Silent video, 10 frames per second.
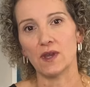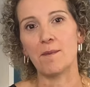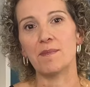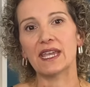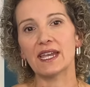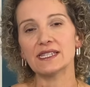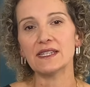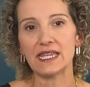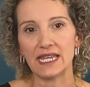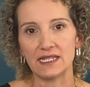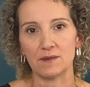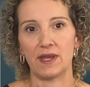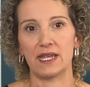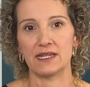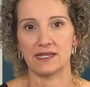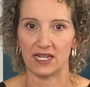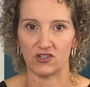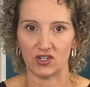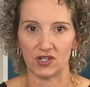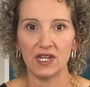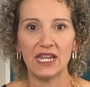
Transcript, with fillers: And because of the independent nature,